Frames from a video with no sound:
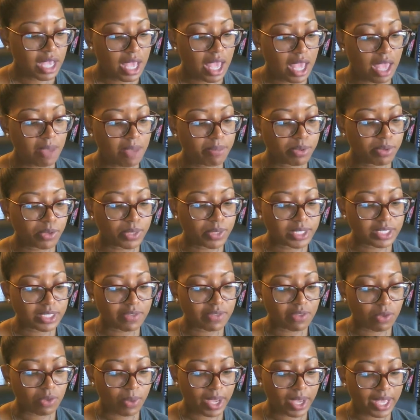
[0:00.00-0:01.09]
Employees of
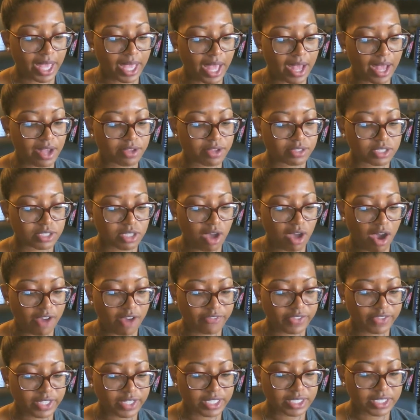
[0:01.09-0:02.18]
the White House
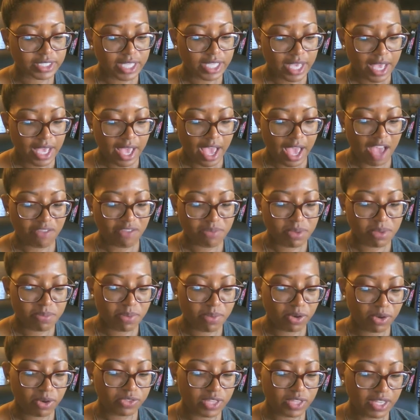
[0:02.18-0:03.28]
office have been
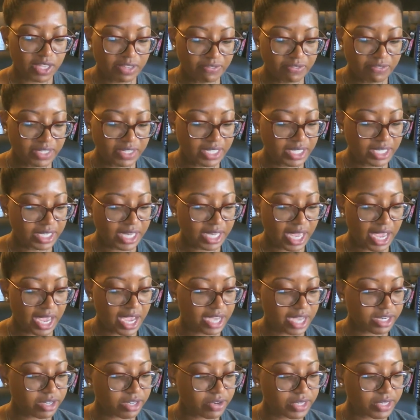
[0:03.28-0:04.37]
both envied
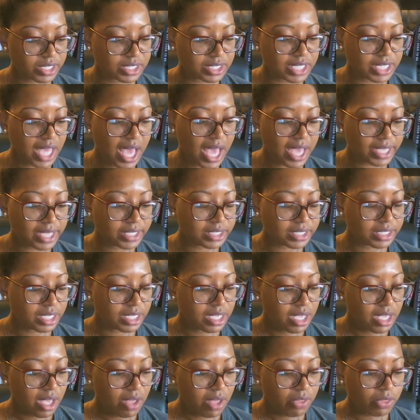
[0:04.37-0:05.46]
and criticized.
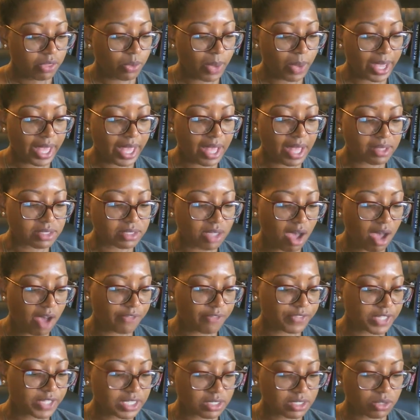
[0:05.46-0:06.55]
The White House
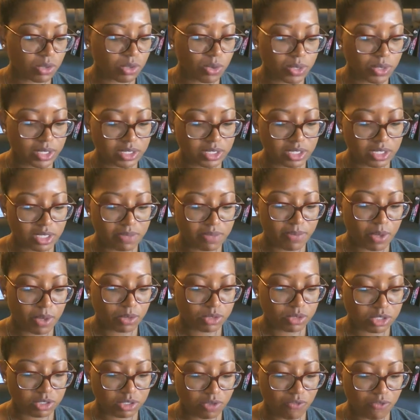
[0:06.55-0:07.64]
office, according to the
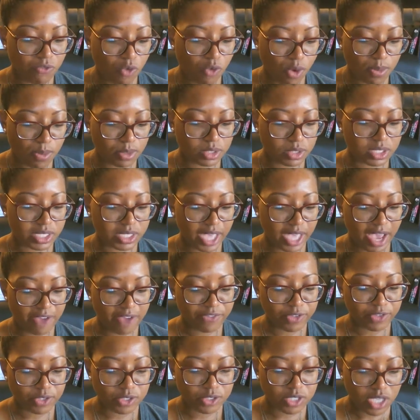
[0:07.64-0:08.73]
most former
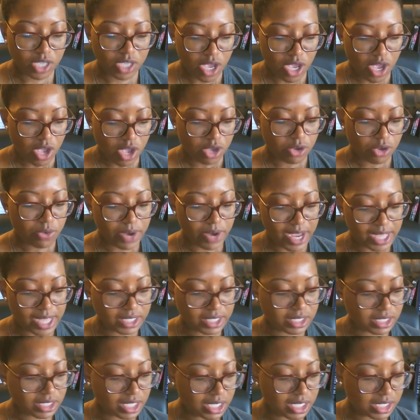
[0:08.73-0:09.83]
staffers,
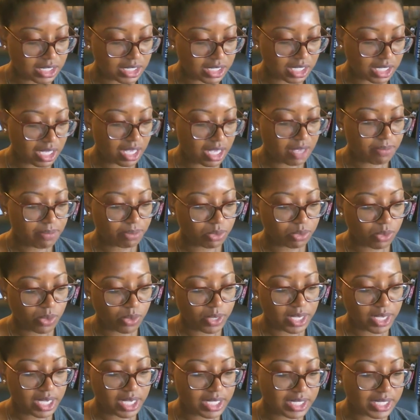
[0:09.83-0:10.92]
grants its
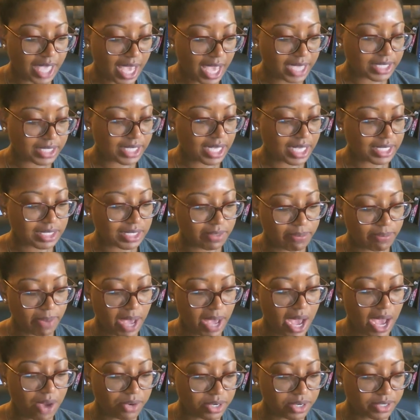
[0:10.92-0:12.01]
employees access and
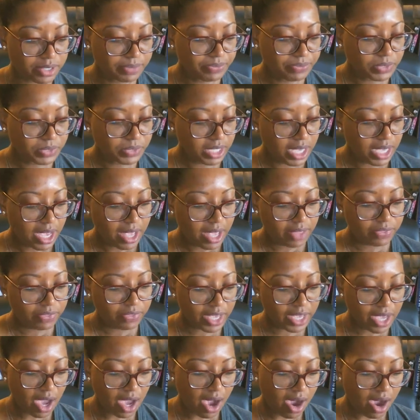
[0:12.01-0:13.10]
power.
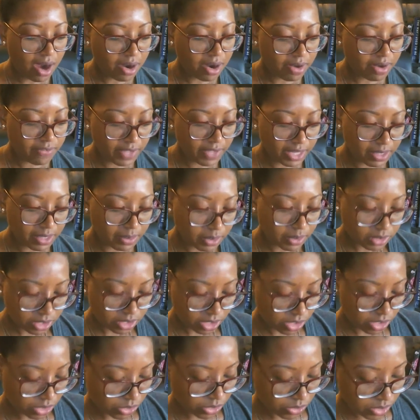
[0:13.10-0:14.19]
They are available to
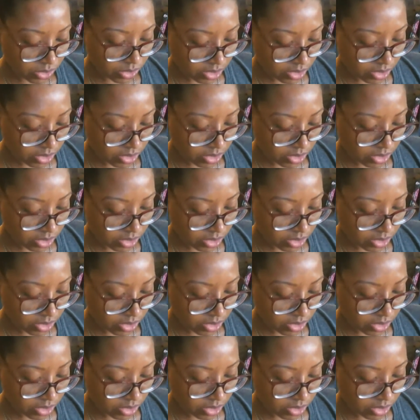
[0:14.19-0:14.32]
use